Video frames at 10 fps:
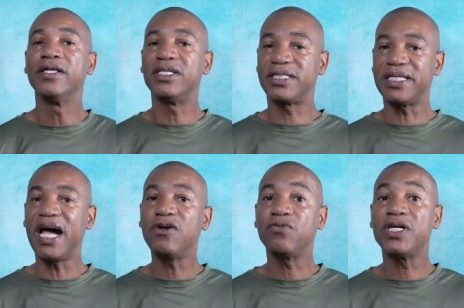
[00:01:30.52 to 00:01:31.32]
To
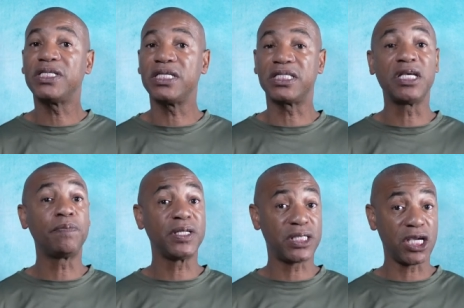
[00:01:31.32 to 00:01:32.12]
sign recent,
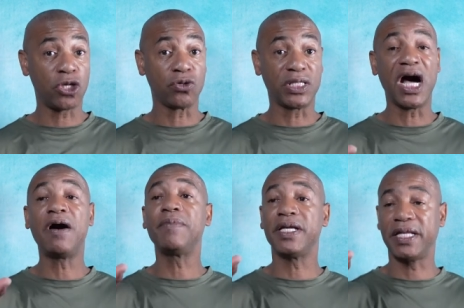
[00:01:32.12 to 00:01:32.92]
simply take your
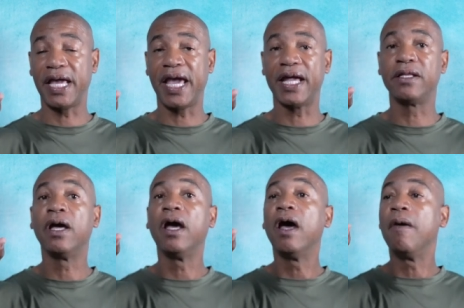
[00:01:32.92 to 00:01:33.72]
dominant hand,
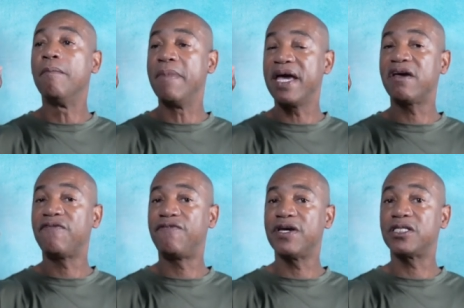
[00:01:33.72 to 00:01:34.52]
make a
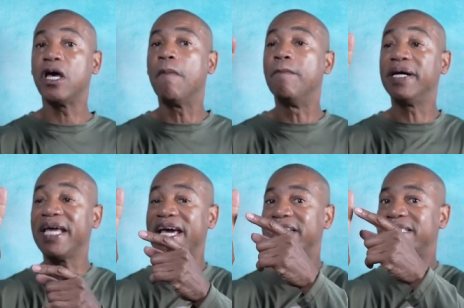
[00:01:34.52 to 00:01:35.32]
fist, but
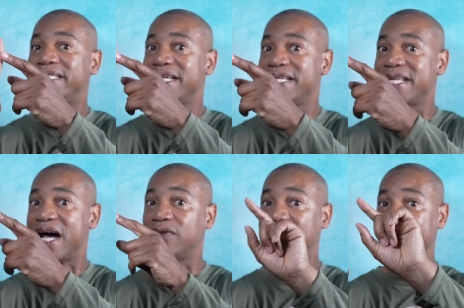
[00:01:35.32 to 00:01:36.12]
extend
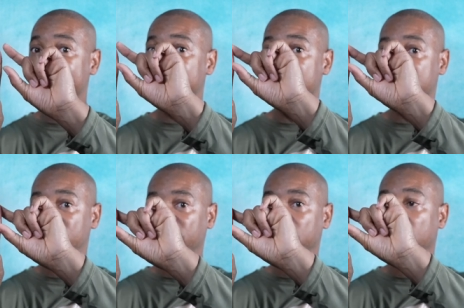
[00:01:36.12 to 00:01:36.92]
out that index
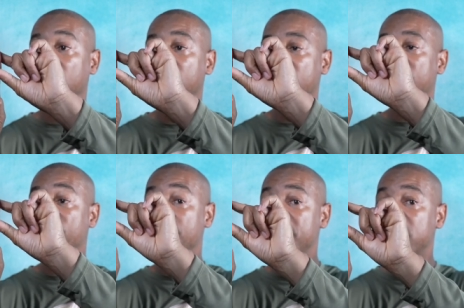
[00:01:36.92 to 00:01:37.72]
finger. And
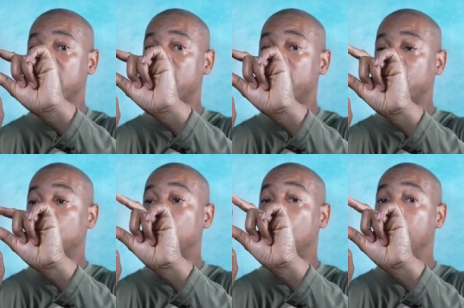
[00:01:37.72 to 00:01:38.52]
from here,
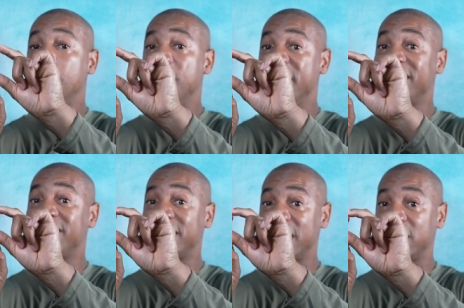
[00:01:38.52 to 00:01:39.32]
you will bend
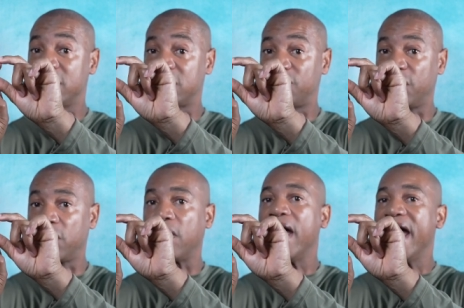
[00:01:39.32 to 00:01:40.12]
the index
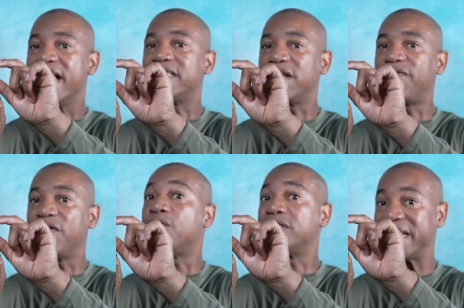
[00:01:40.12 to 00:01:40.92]
finger as if
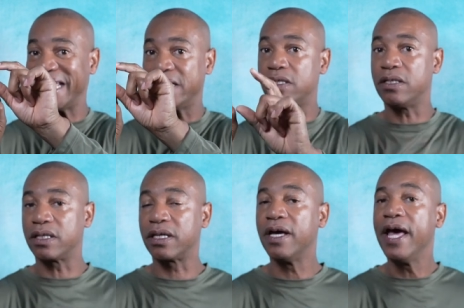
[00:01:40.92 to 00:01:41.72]
it was a
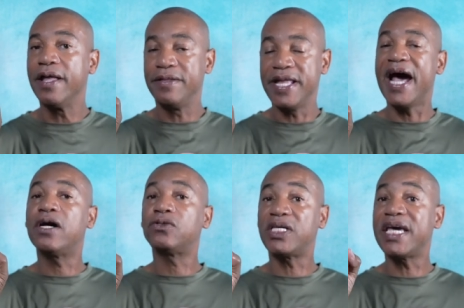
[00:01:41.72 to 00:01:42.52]
hook.
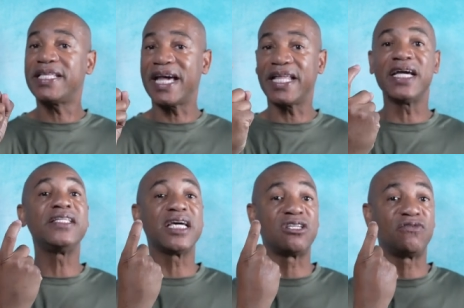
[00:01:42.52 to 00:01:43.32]
Now take that
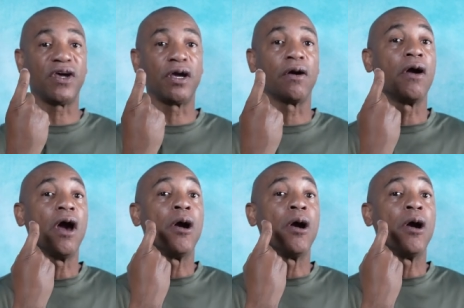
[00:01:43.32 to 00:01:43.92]
index finger,